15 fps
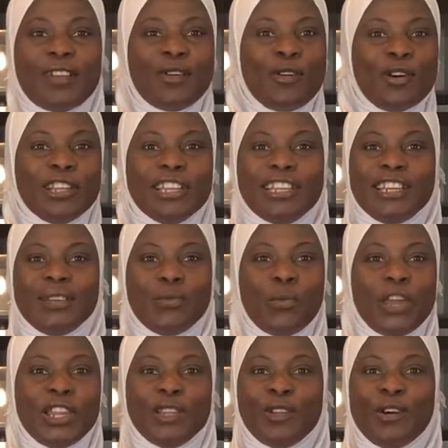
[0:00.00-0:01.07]
calling it
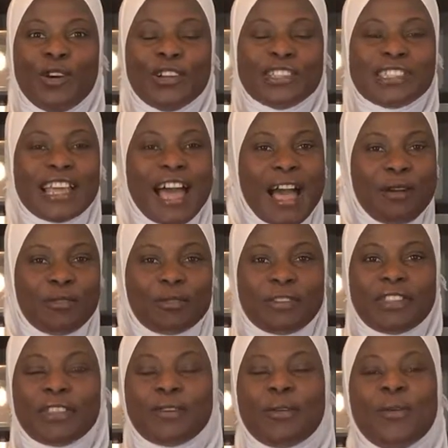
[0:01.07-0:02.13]
weight loss. I would
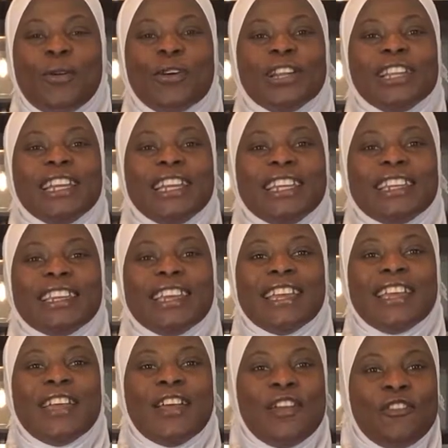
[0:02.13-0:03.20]
rather call it
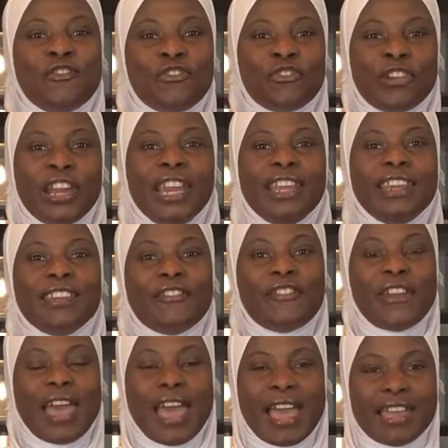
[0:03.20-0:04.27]
freeing the
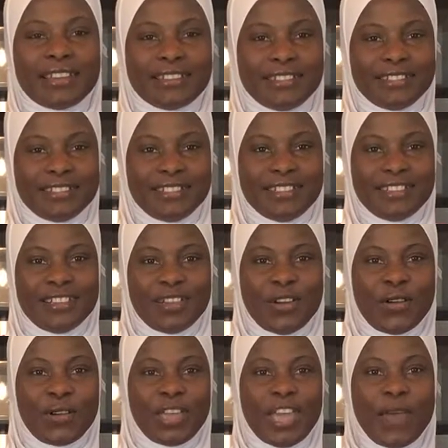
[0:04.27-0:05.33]
fat.
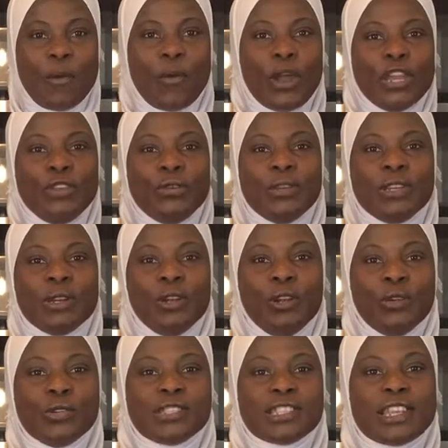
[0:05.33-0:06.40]
Okay, when you
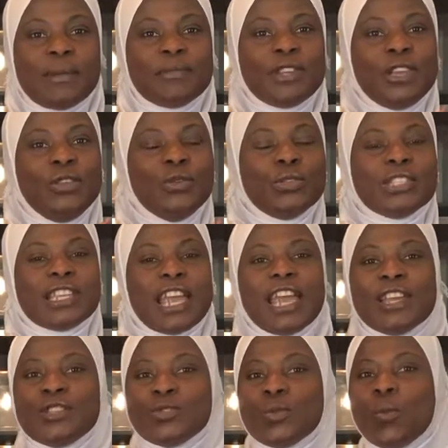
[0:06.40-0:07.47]
lose something, you
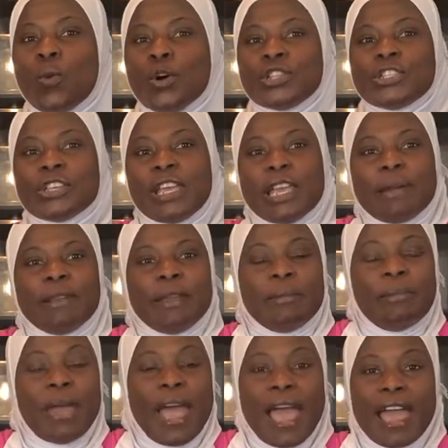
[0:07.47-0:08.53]
tend to want to get
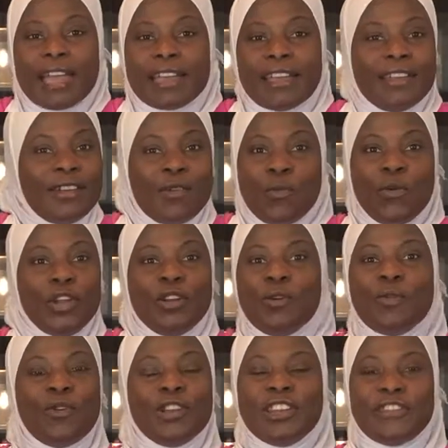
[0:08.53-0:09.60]
it back. We
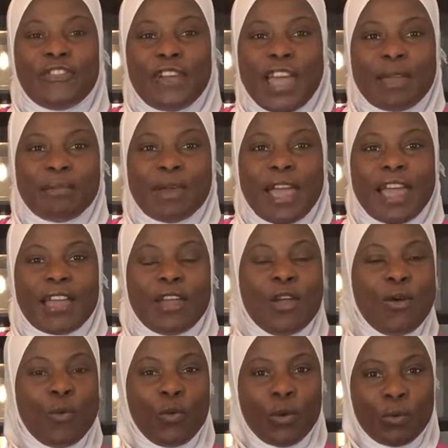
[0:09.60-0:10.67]
don't want the fat back.
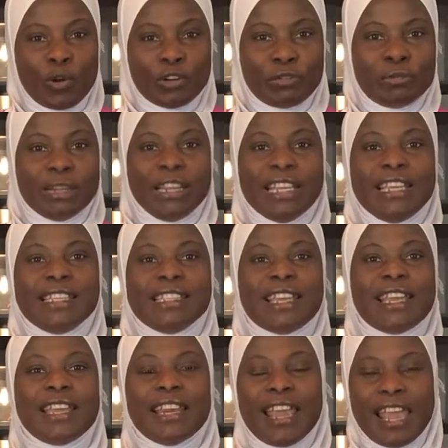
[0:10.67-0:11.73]
We want to release
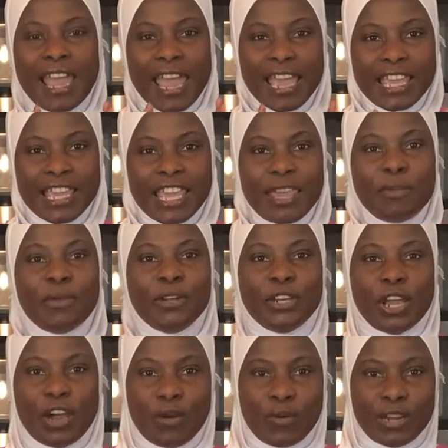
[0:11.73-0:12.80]
it and keep
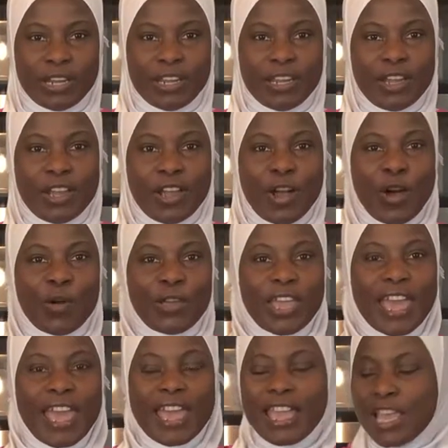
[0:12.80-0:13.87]
it going.
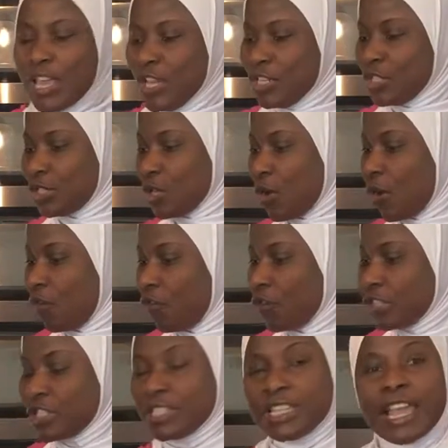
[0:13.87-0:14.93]
Okay, so
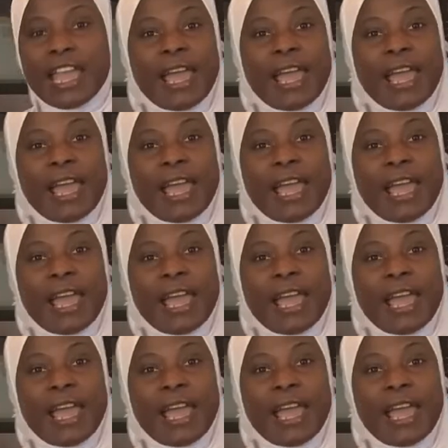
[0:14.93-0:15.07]
for today